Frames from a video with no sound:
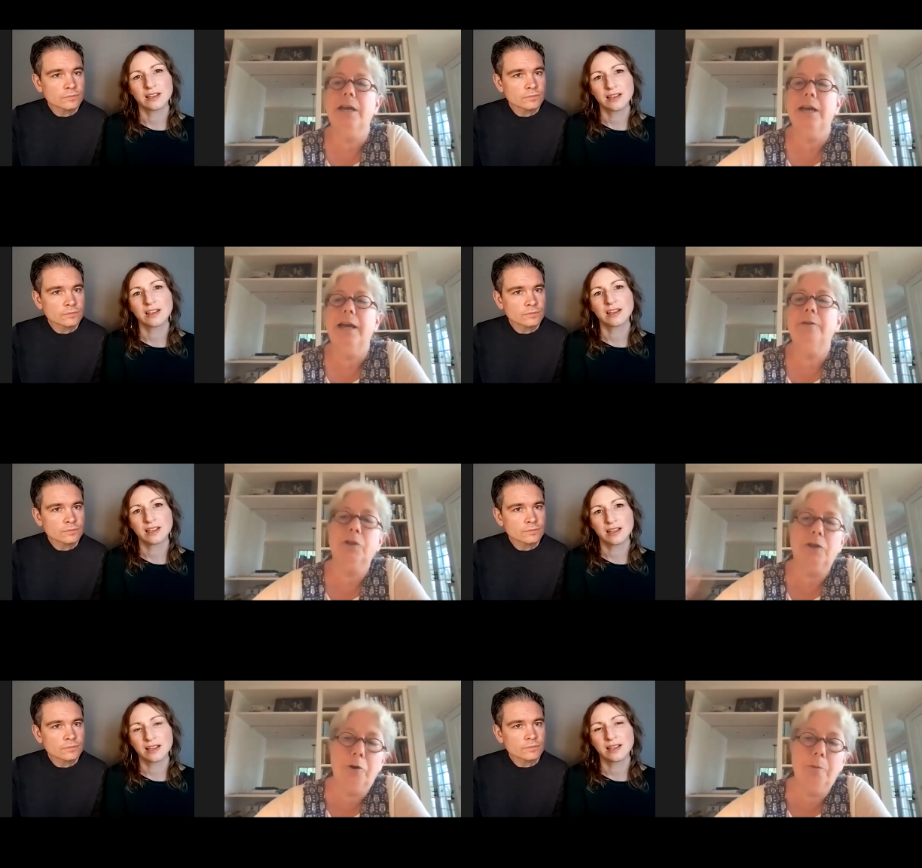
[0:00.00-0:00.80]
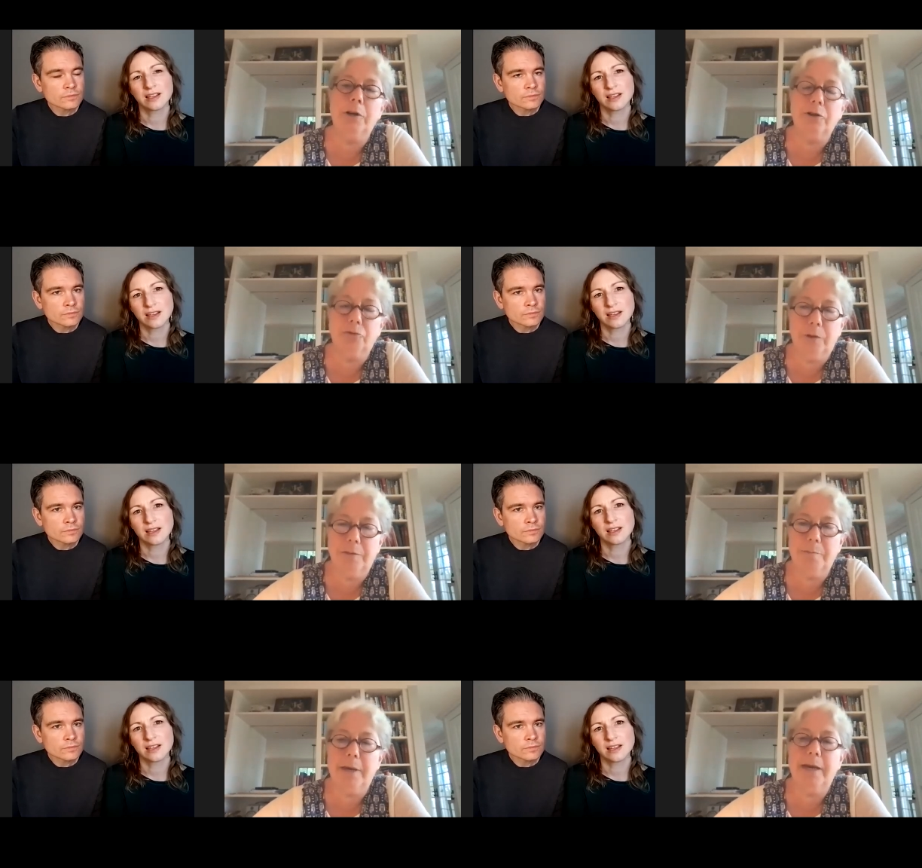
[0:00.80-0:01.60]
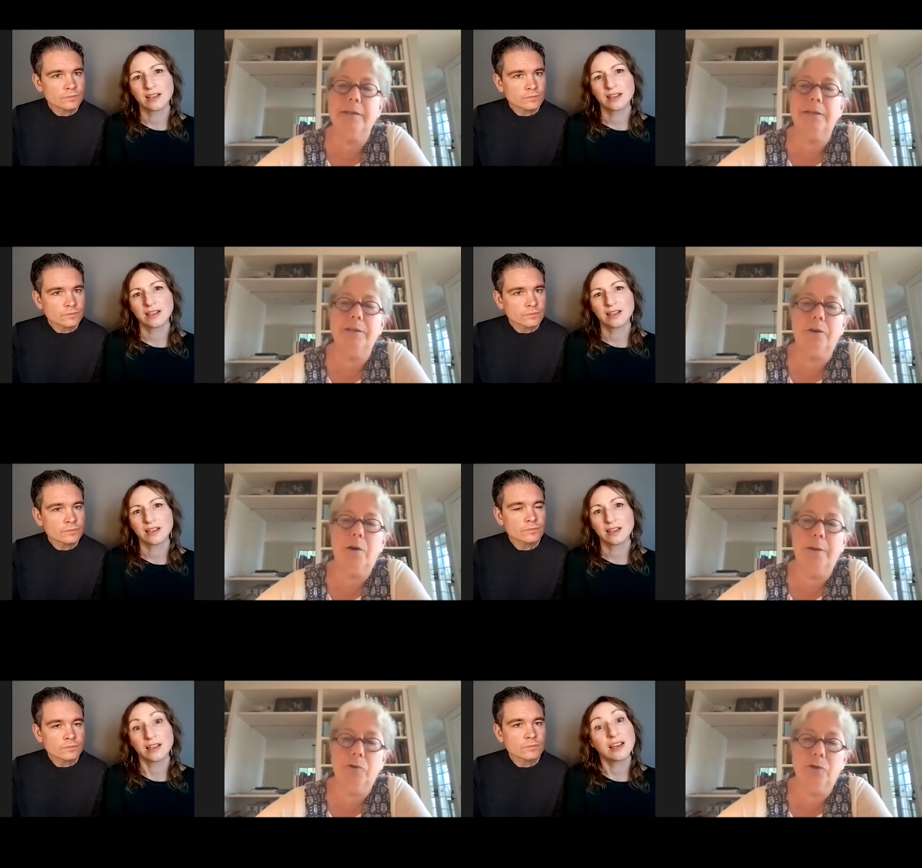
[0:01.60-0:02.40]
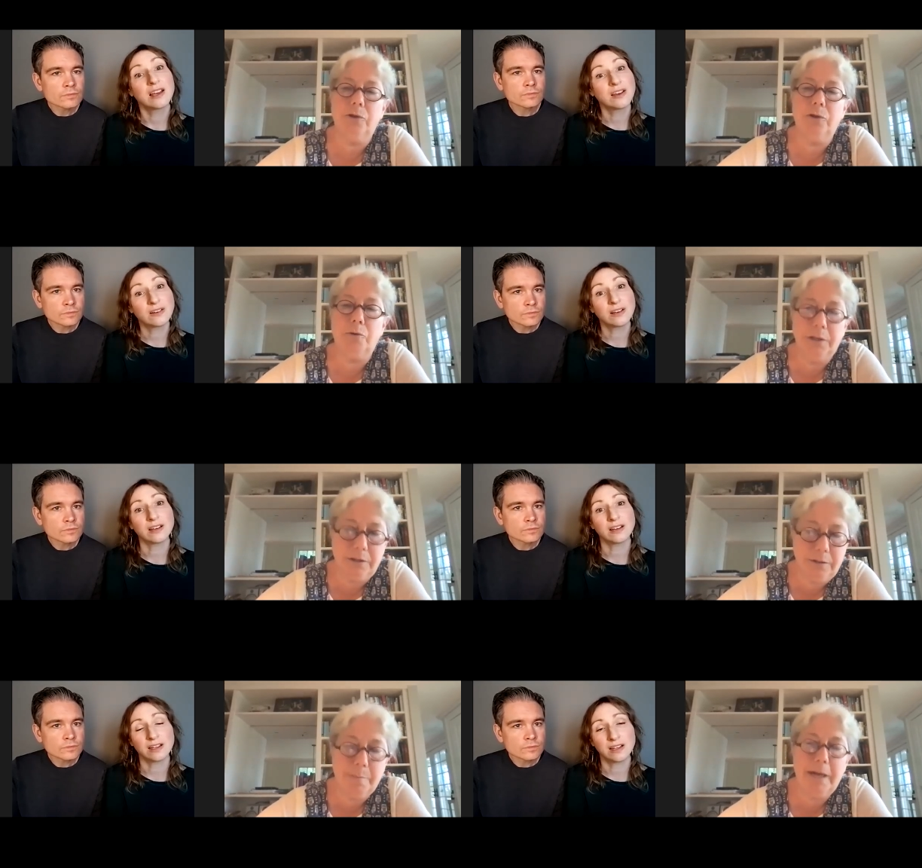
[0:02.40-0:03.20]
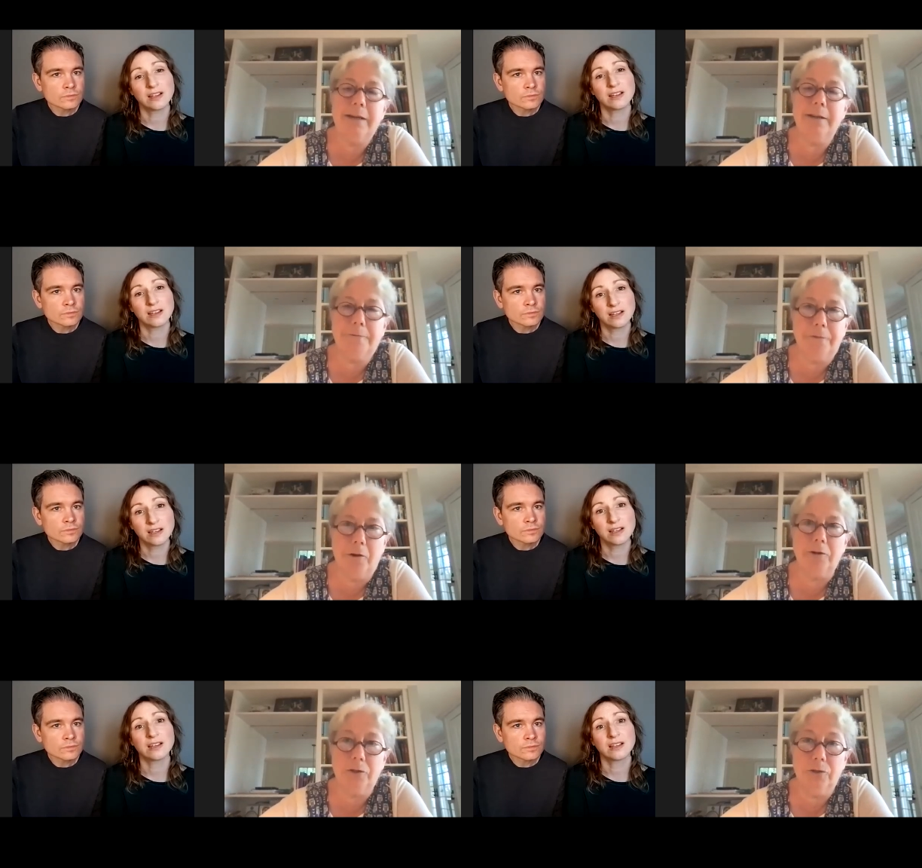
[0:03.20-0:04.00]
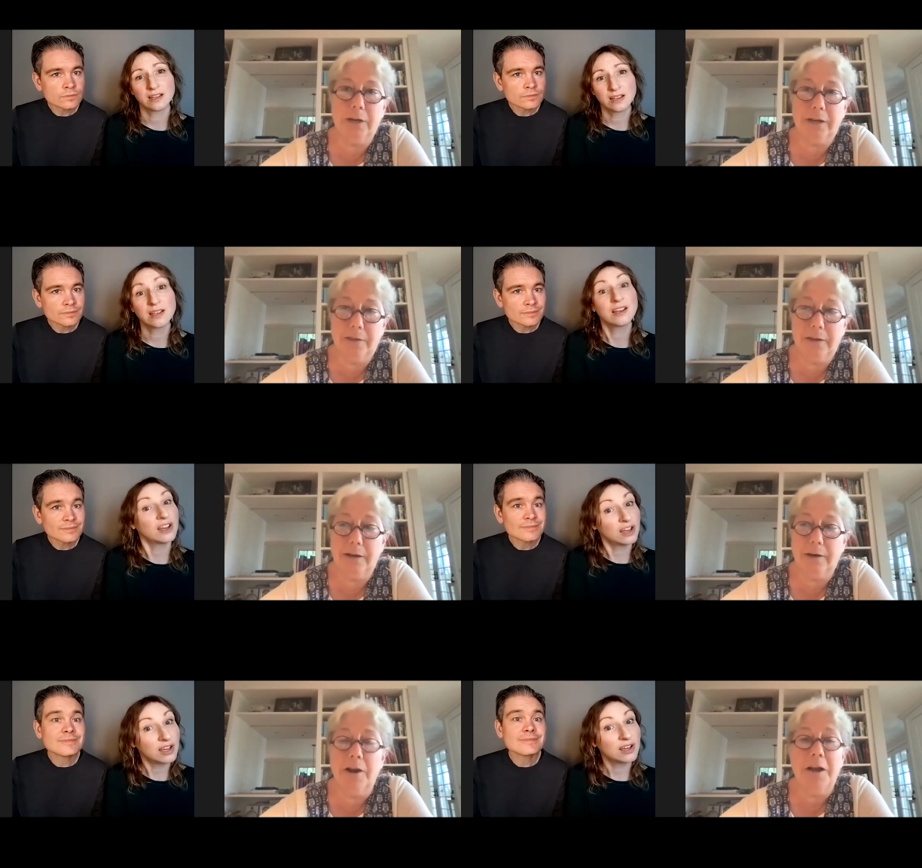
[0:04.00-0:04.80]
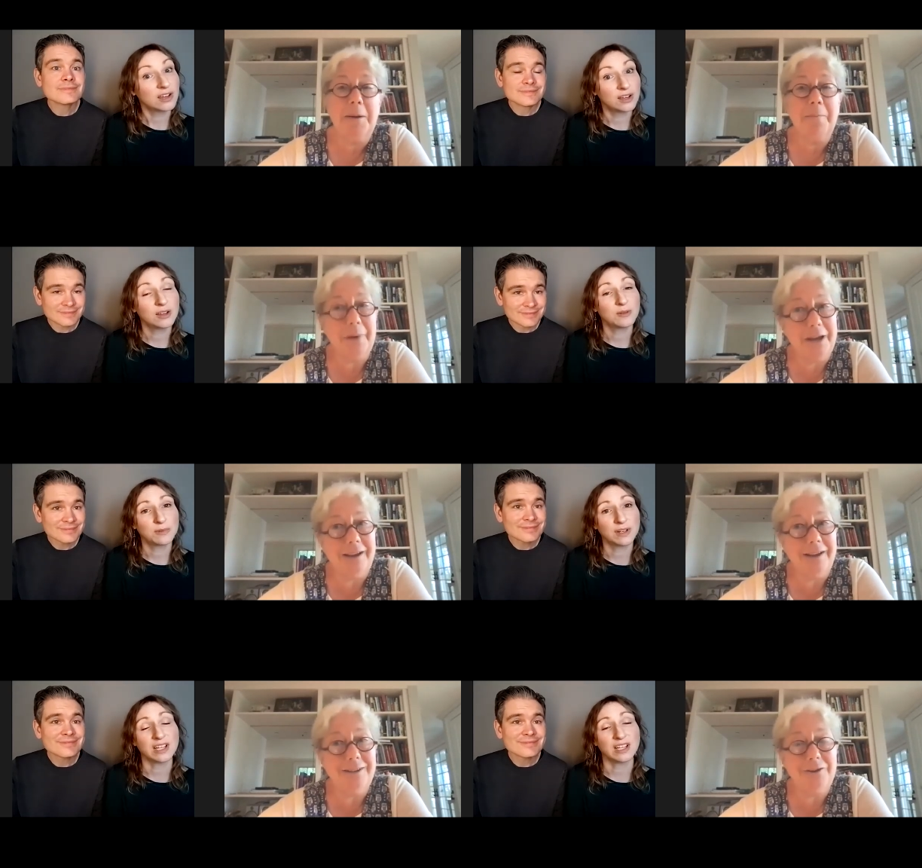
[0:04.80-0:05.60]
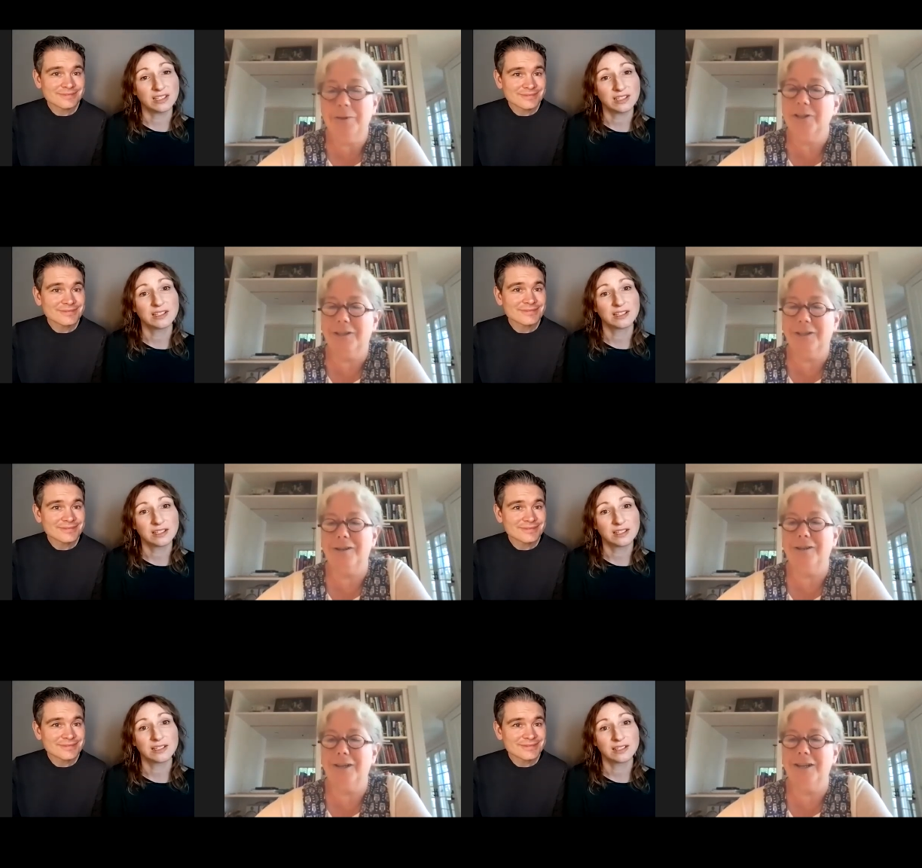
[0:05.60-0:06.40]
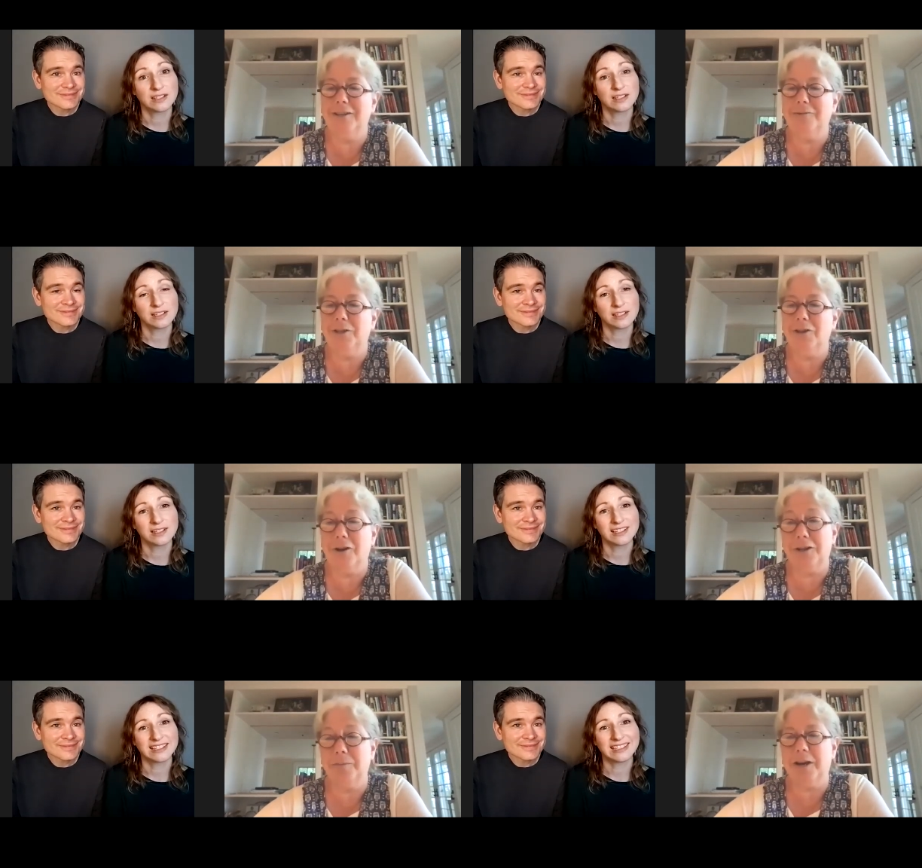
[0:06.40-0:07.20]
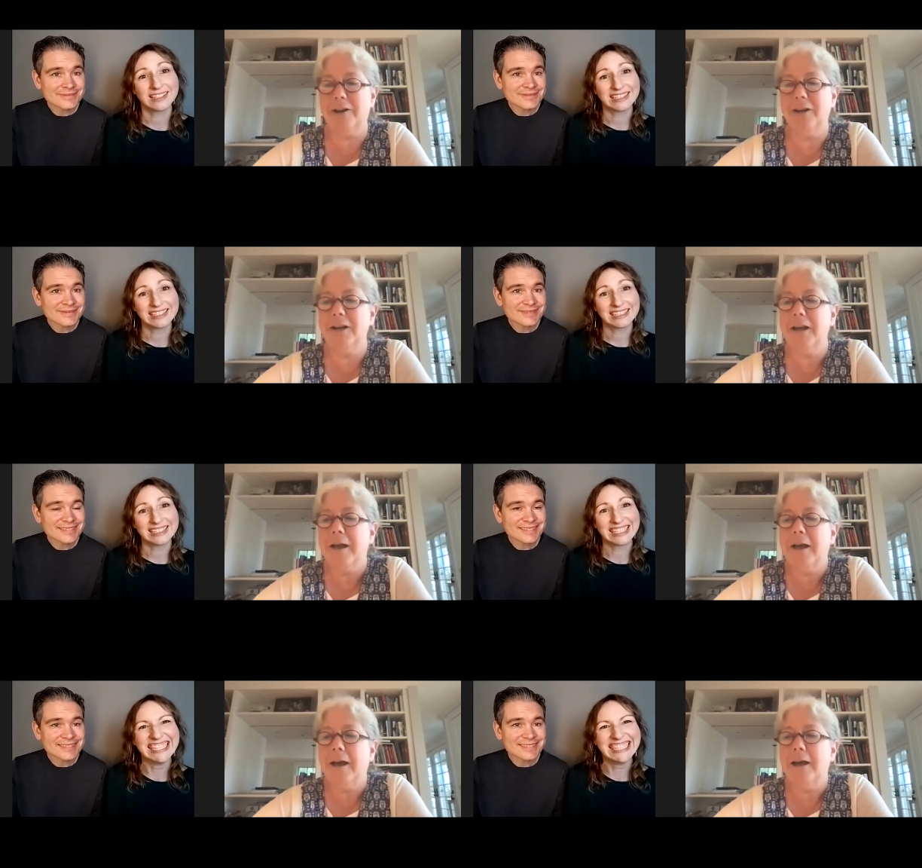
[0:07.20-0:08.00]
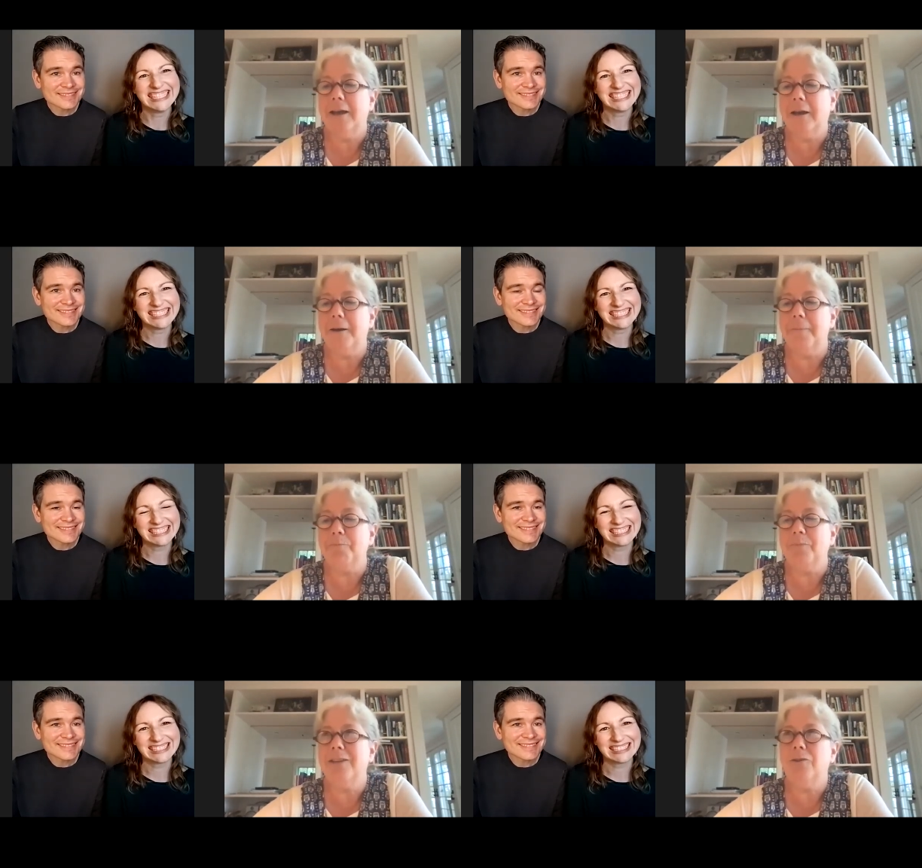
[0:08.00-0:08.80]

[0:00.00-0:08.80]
Speaker 1: and it was a co-production with the Met. So I'm going to the Met in the fall to do that there. But coincidentally, because we talked about it, um, in the